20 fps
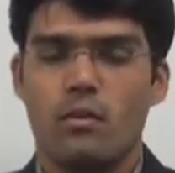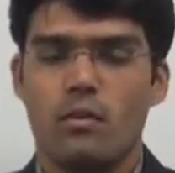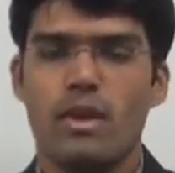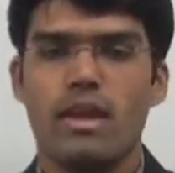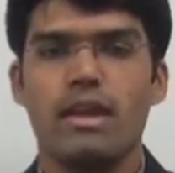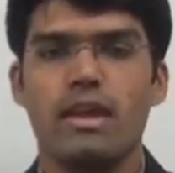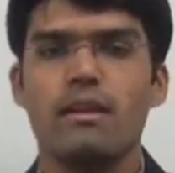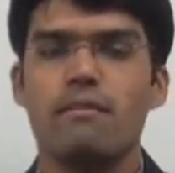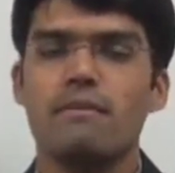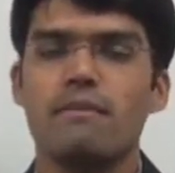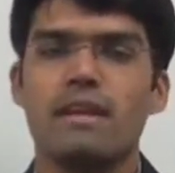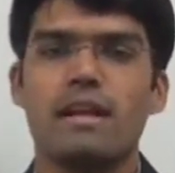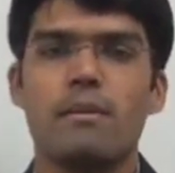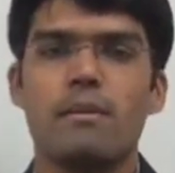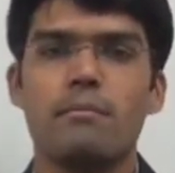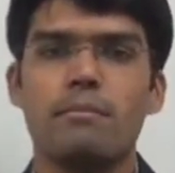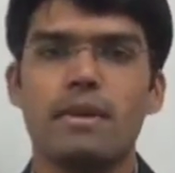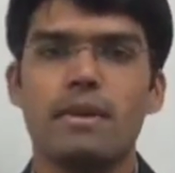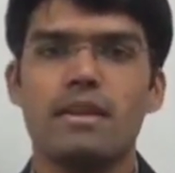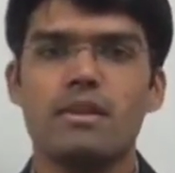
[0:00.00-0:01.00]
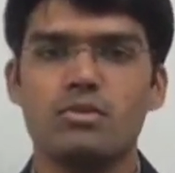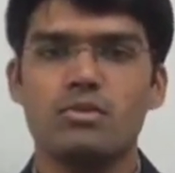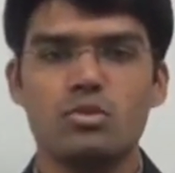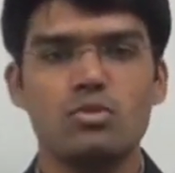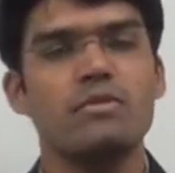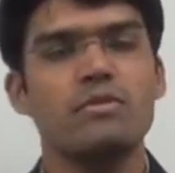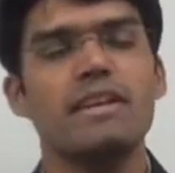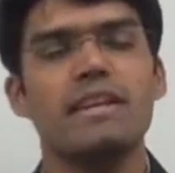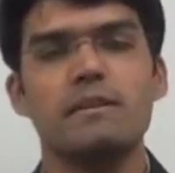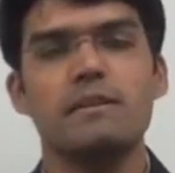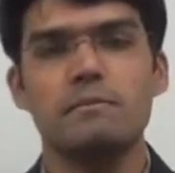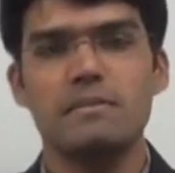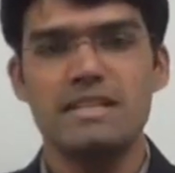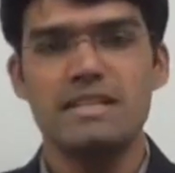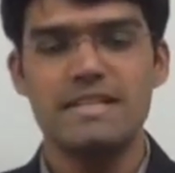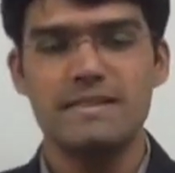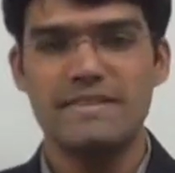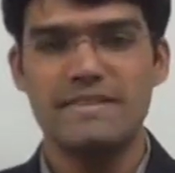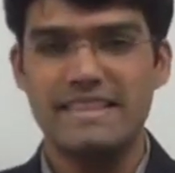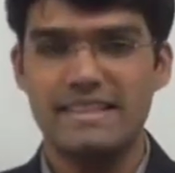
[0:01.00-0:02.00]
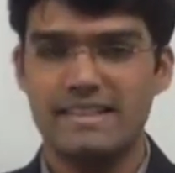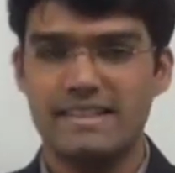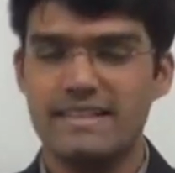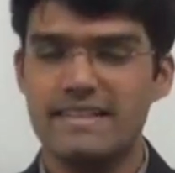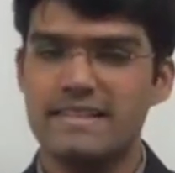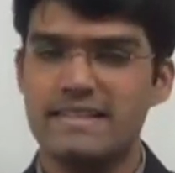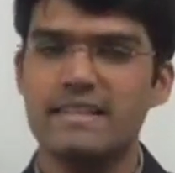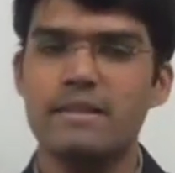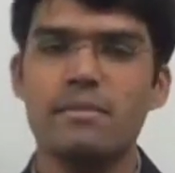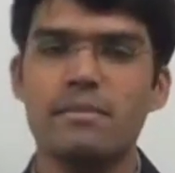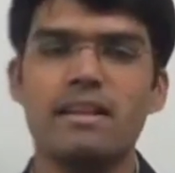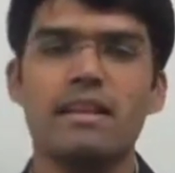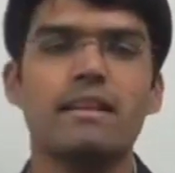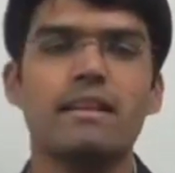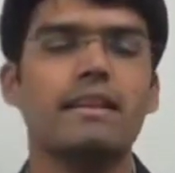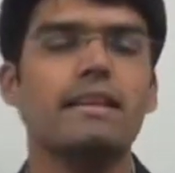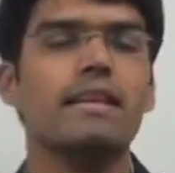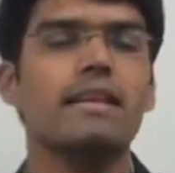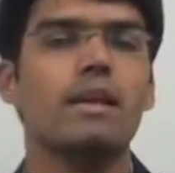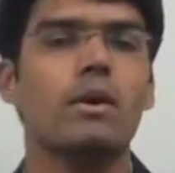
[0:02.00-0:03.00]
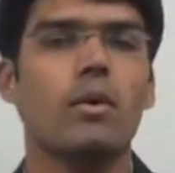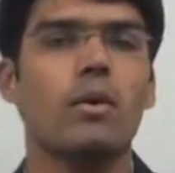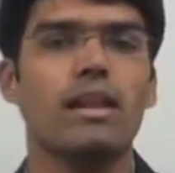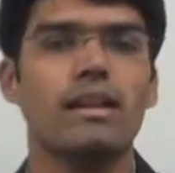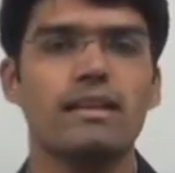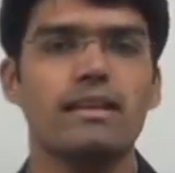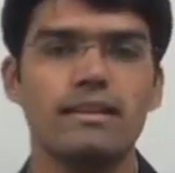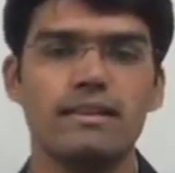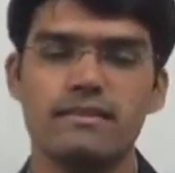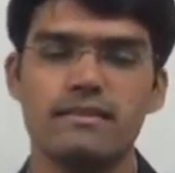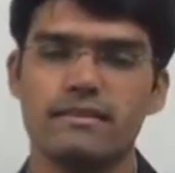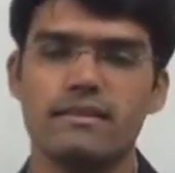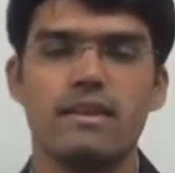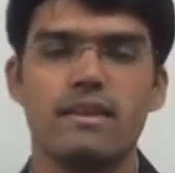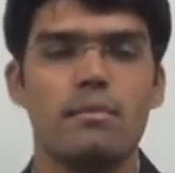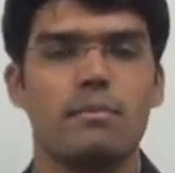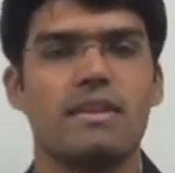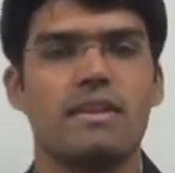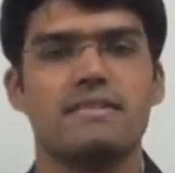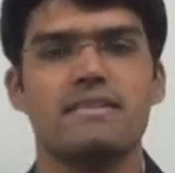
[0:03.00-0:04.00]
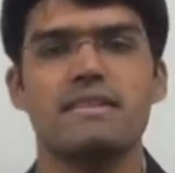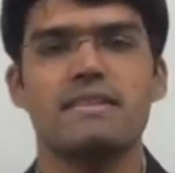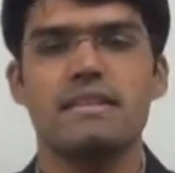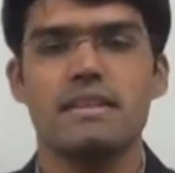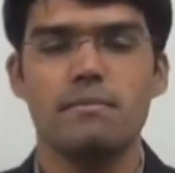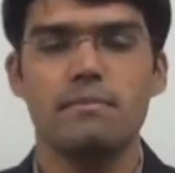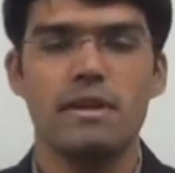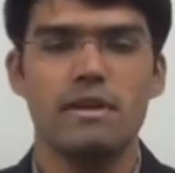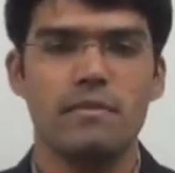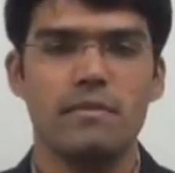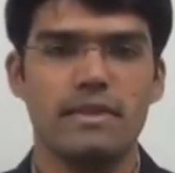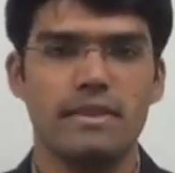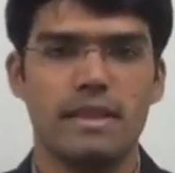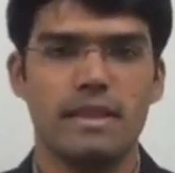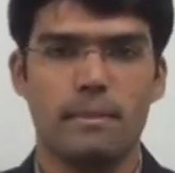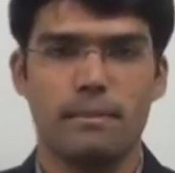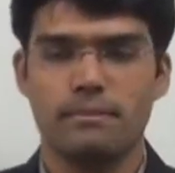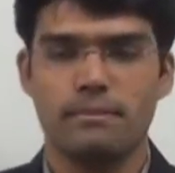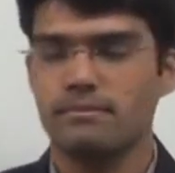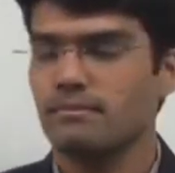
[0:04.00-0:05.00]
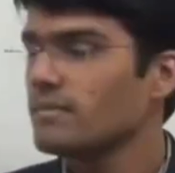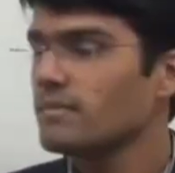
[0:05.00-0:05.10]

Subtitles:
where we compare two variables with dissimilar inequalities present in between them.